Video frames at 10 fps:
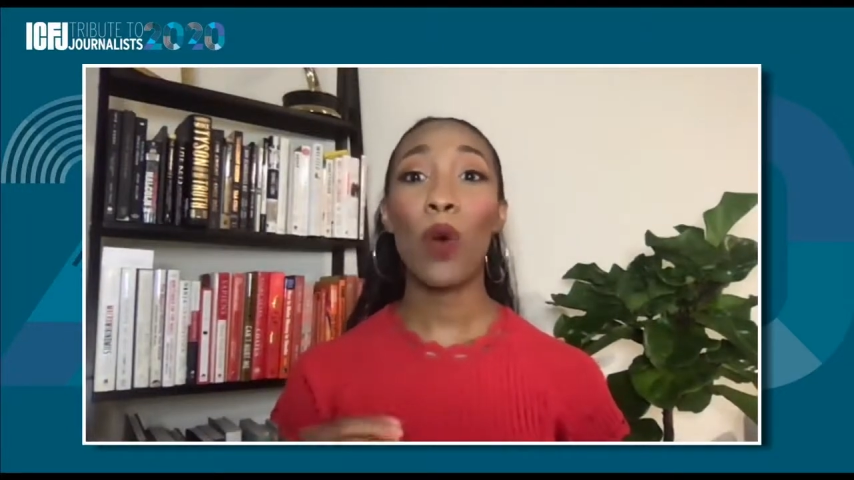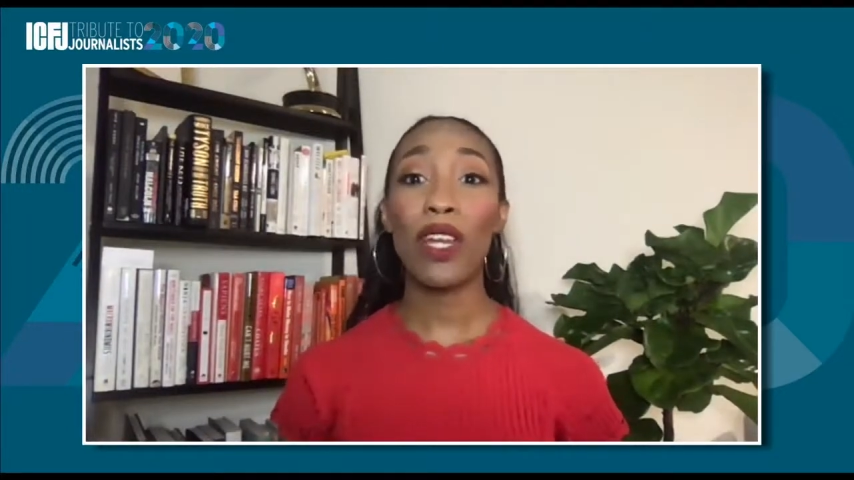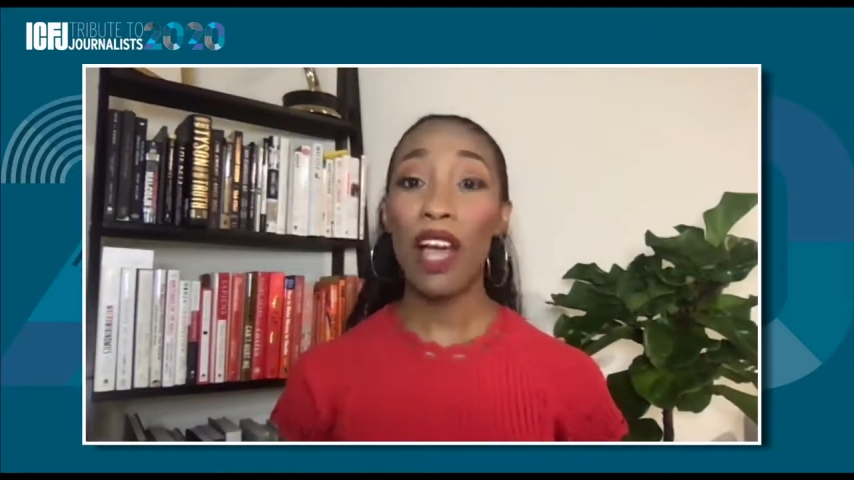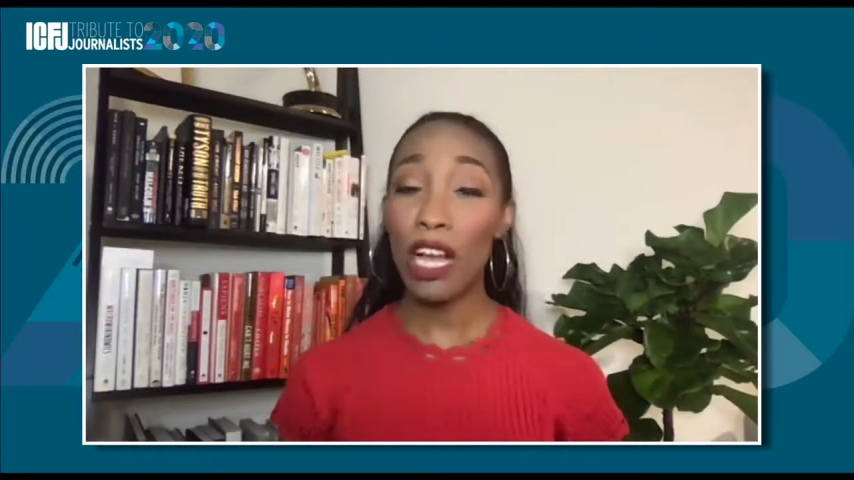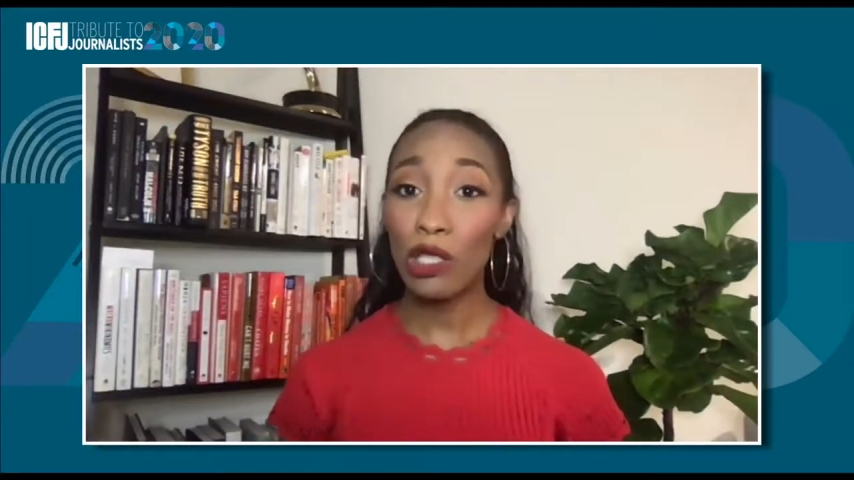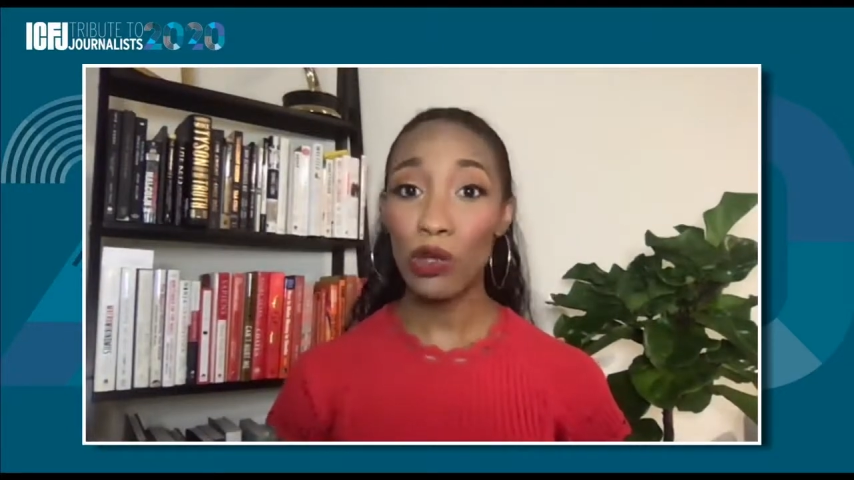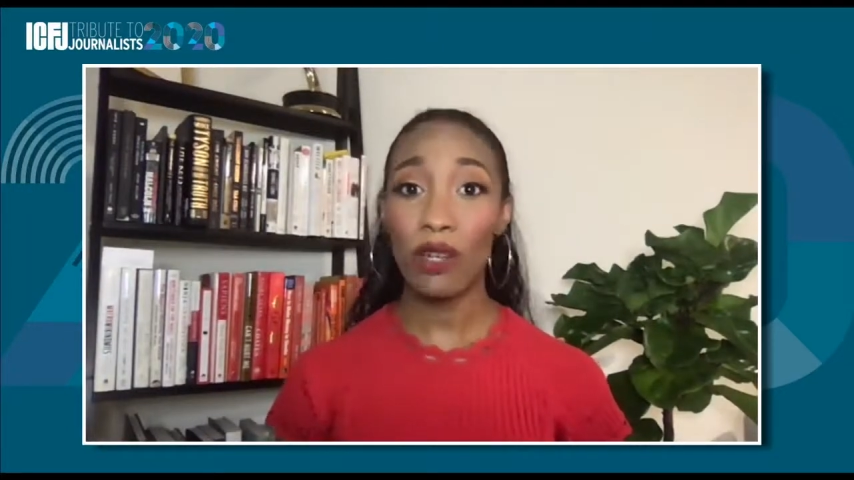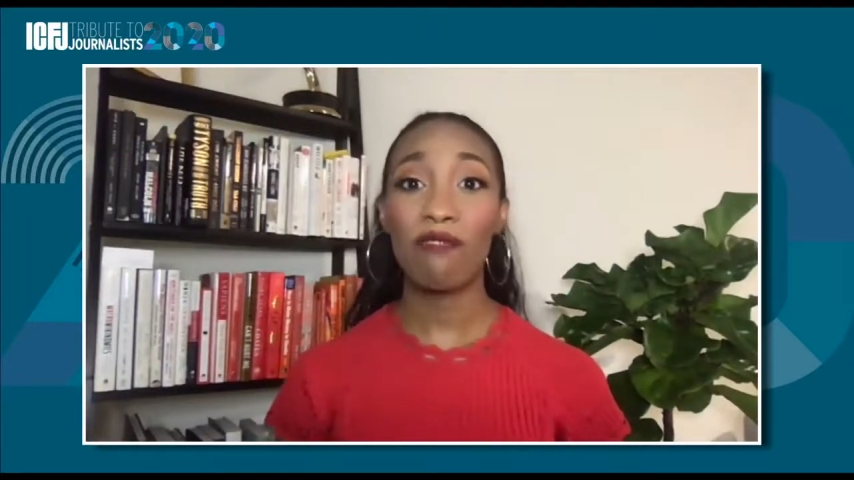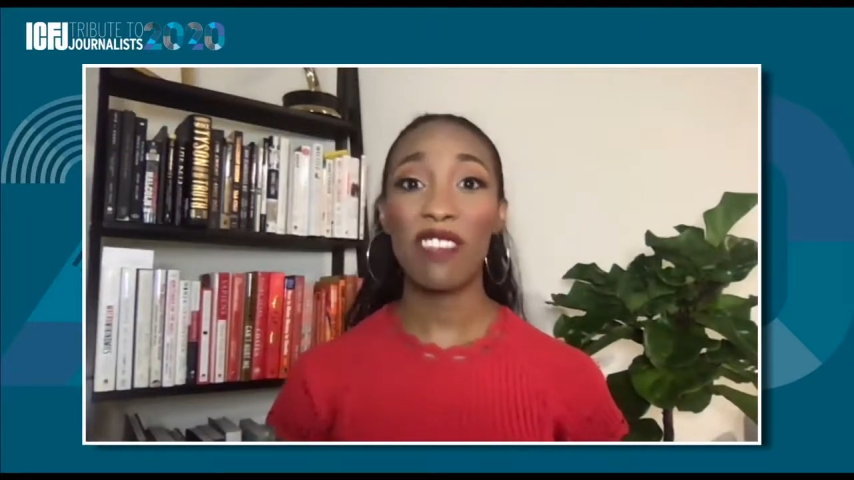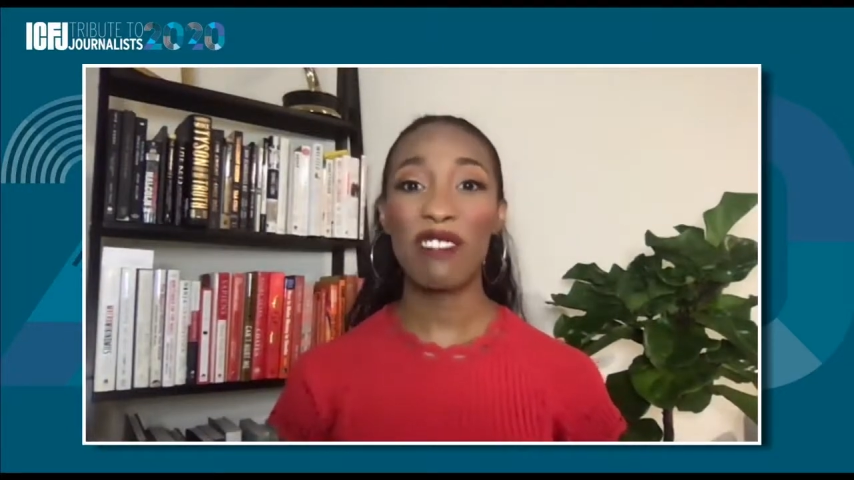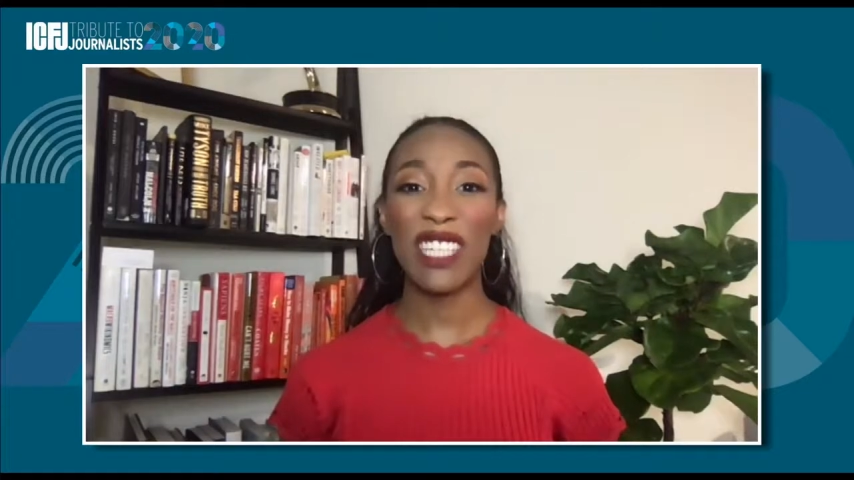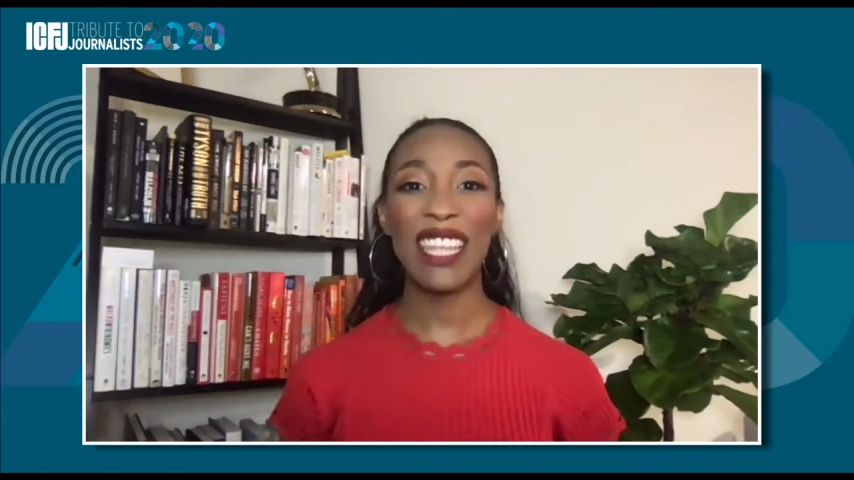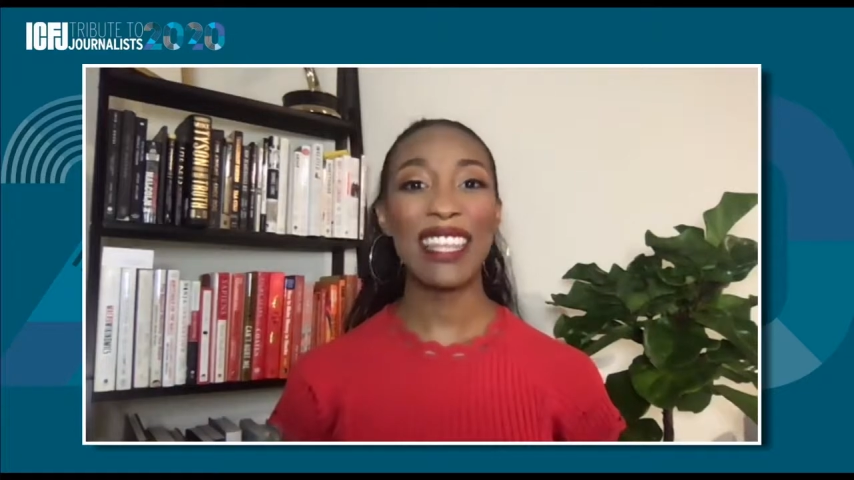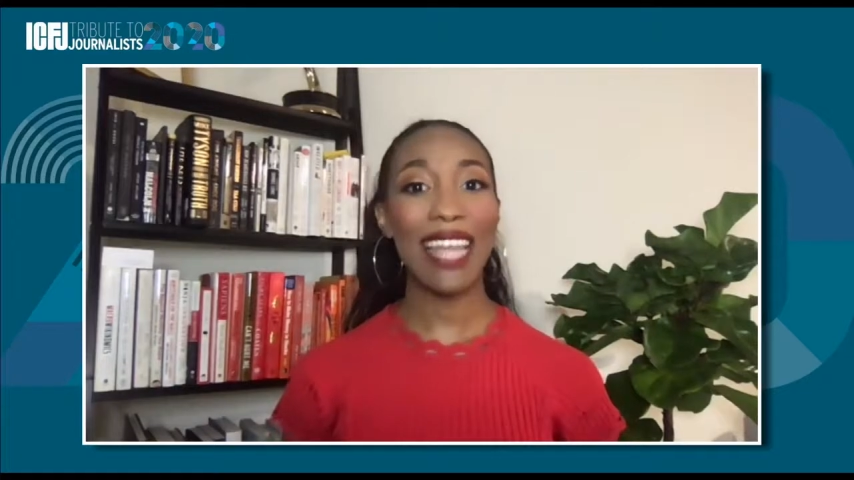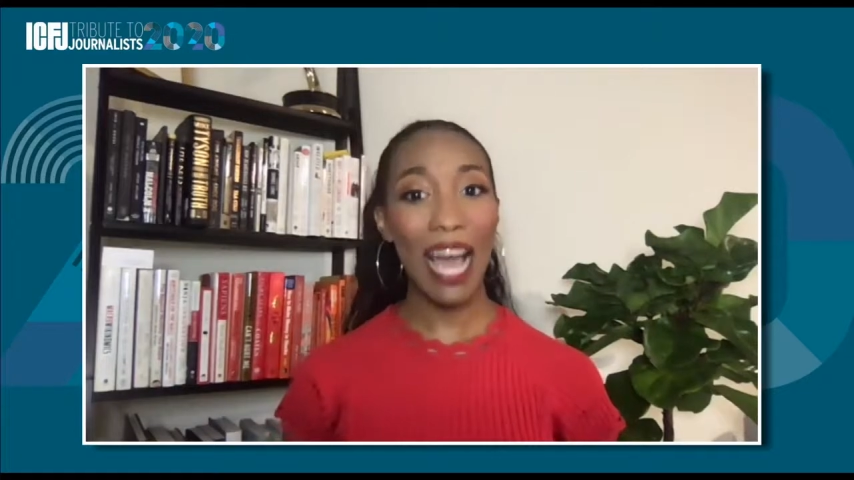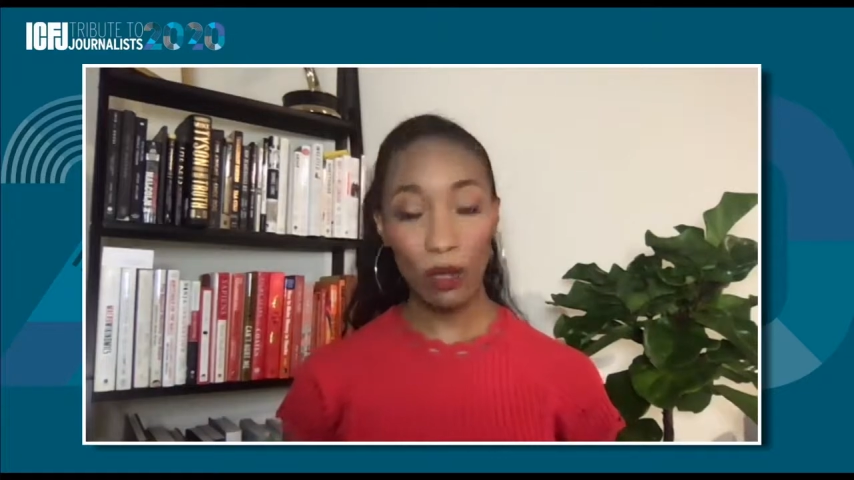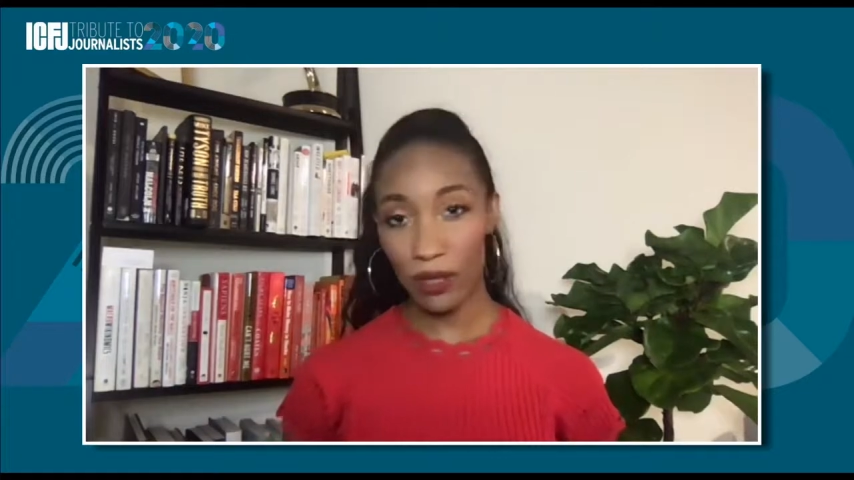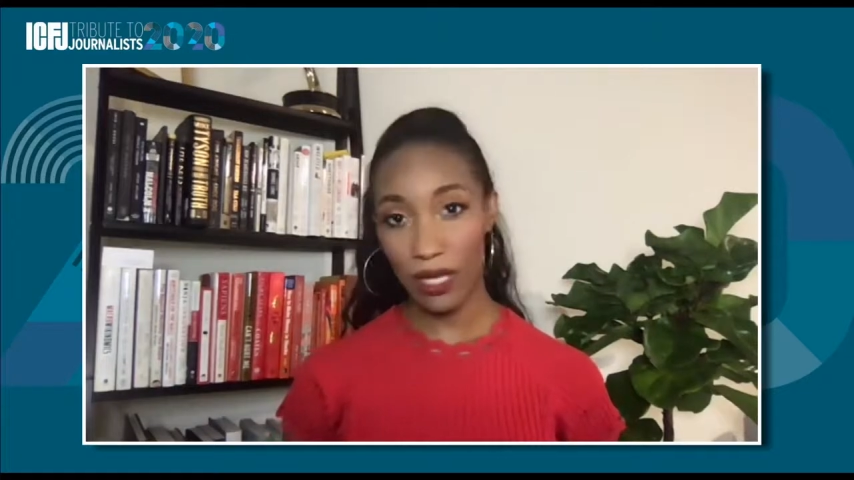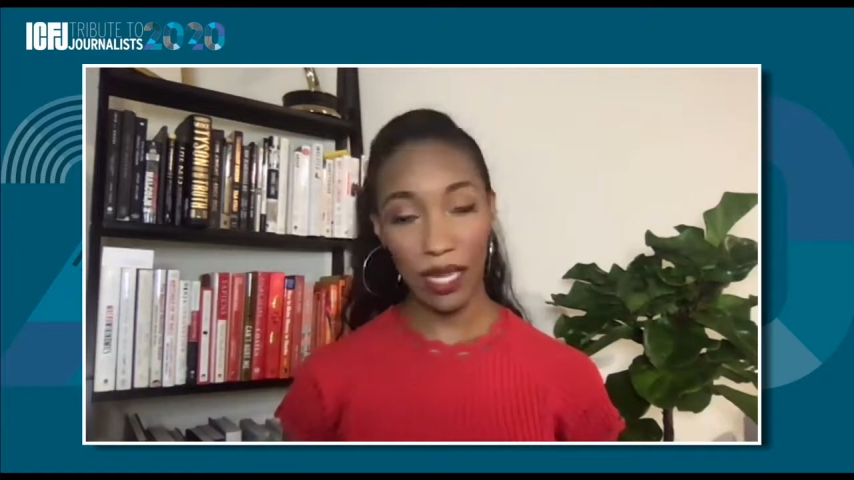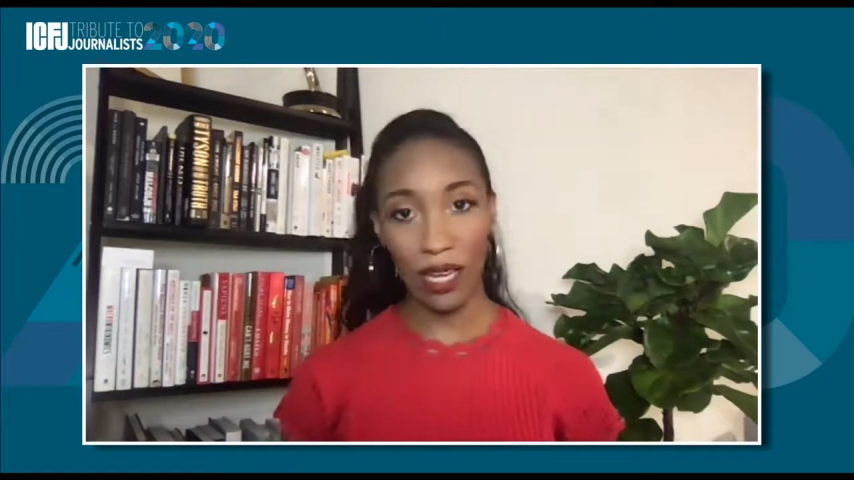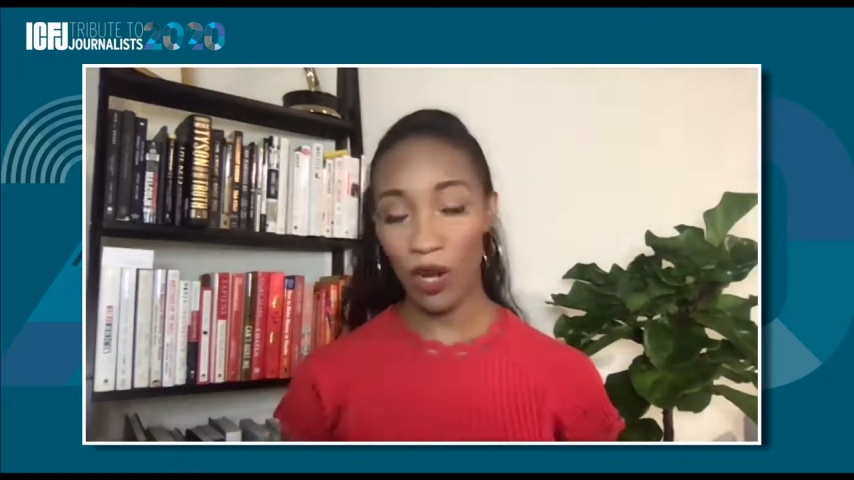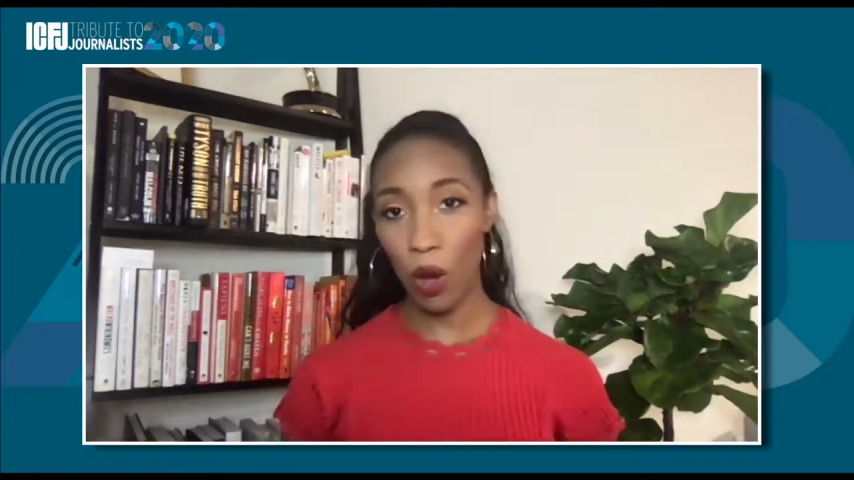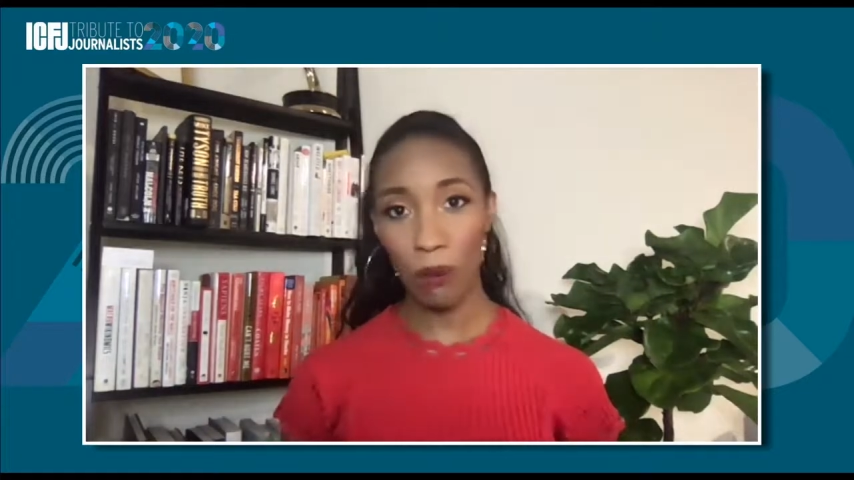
150,000 in